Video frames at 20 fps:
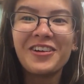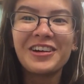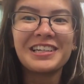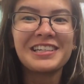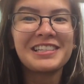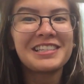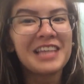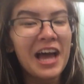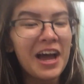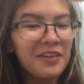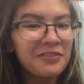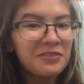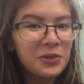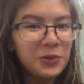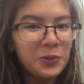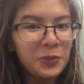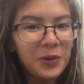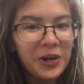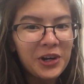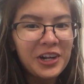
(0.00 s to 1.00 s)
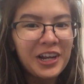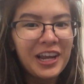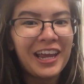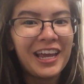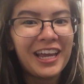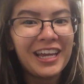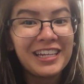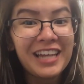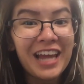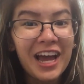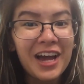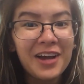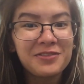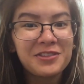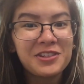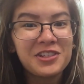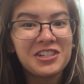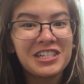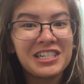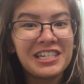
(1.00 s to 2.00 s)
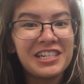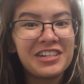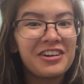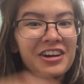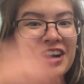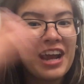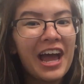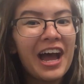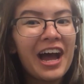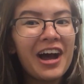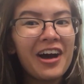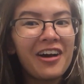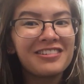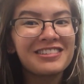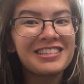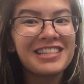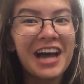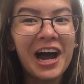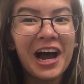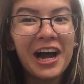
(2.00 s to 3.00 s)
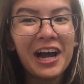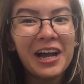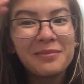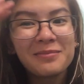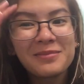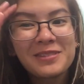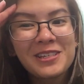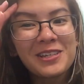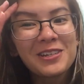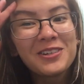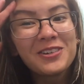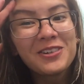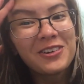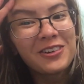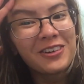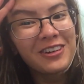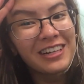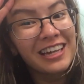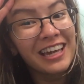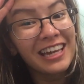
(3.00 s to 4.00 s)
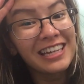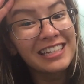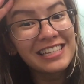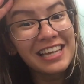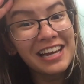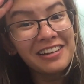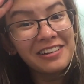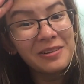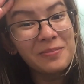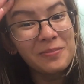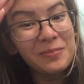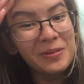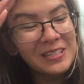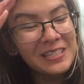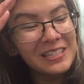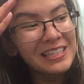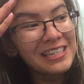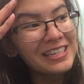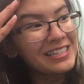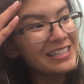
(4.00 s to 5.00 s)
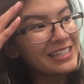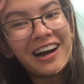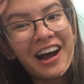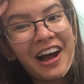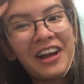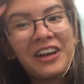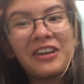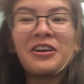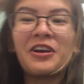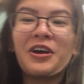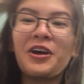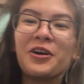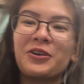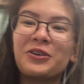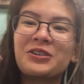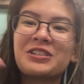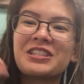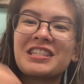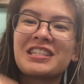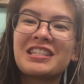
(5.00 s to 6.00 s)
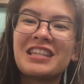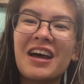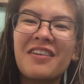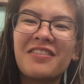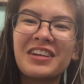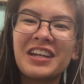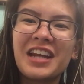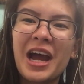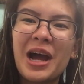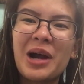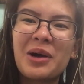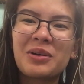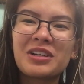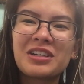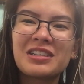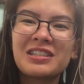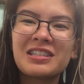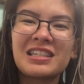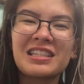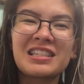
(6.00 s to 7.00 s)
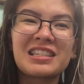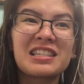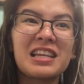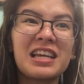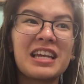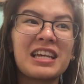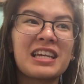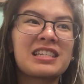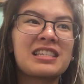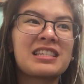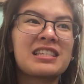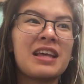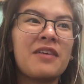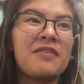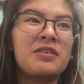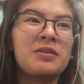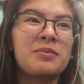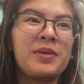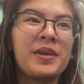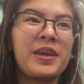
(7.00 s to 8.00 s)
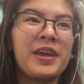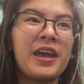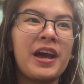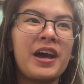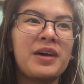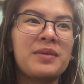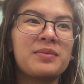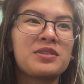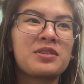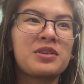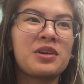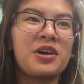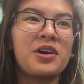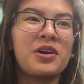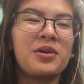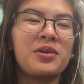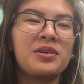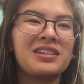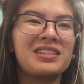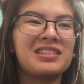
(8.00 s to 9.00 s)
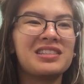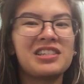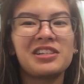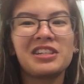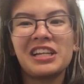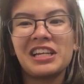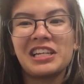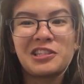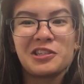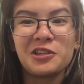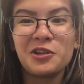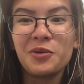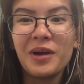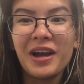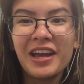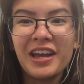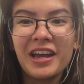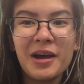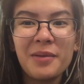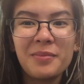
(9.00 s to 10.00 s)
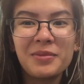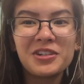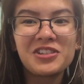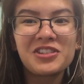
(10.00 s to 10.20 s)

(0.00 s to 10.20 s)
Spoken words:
it's after work and after dinner now. Time to get down to business. I don't know, 7 hours? It's like 7 p.m. so until like 2 a.m. or